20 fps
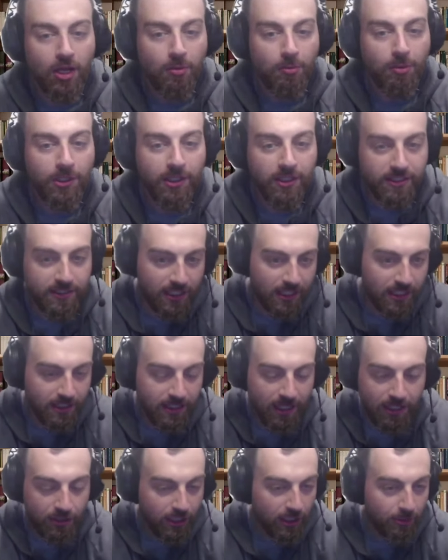because the,
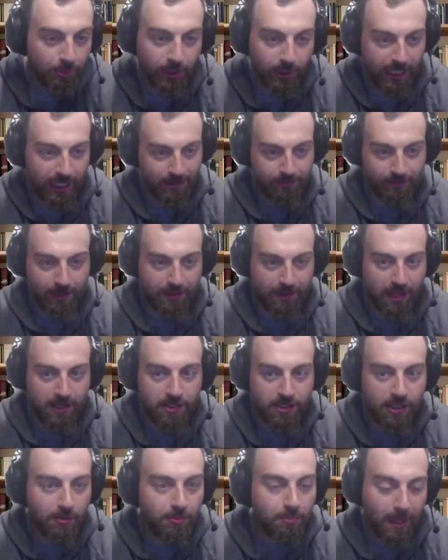then you can plan around that.
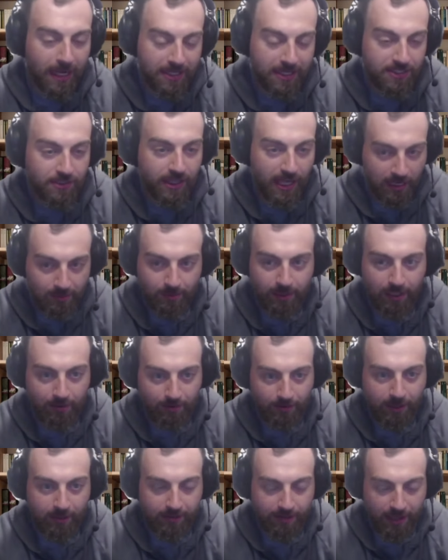You can base your game plan
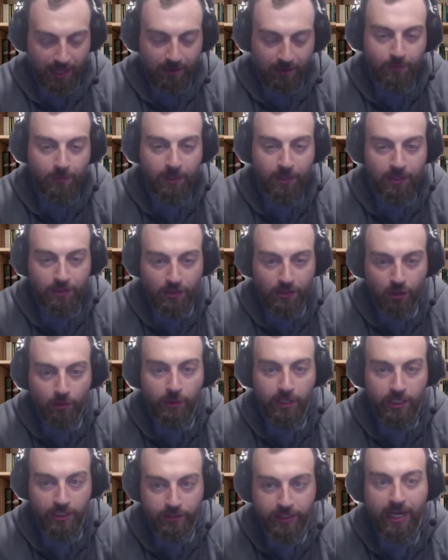around that when you know
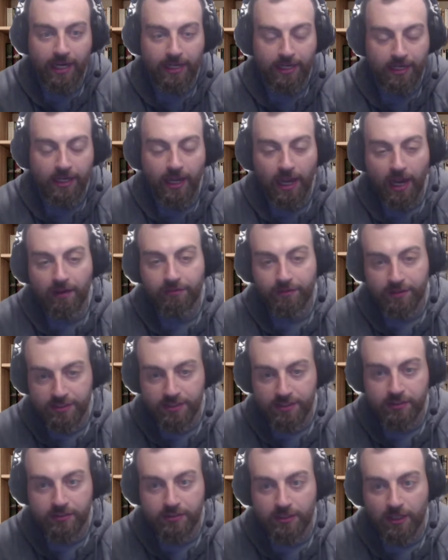what you're getting every
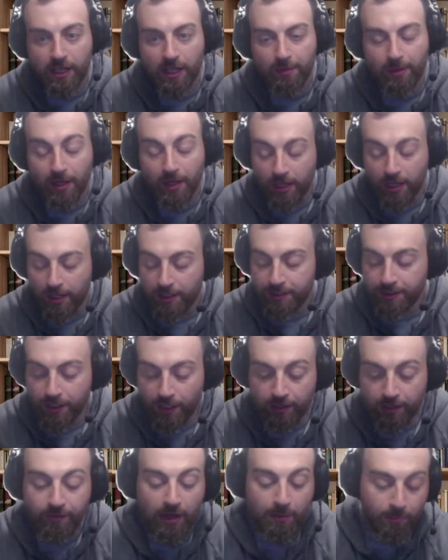single time. You know,
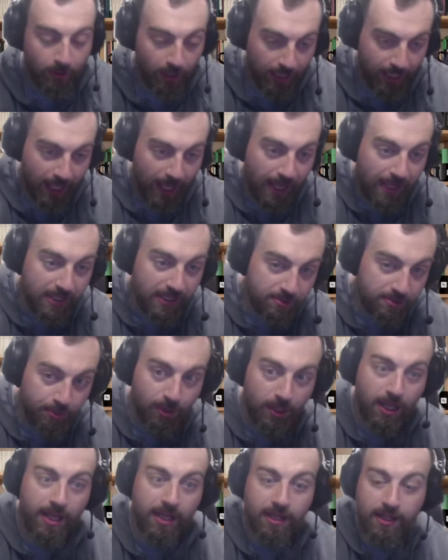if I play X
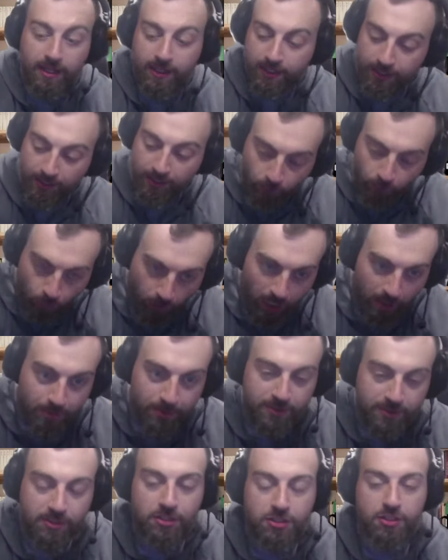player, Y
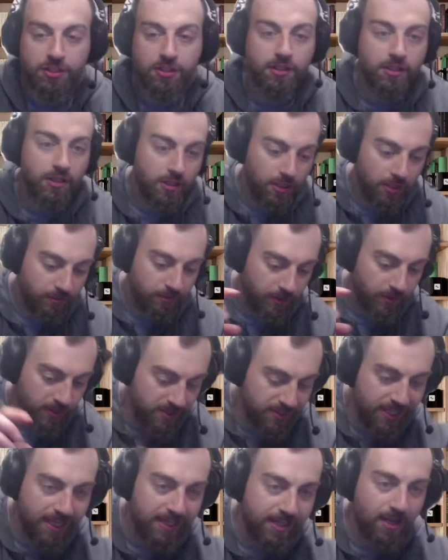position, for Z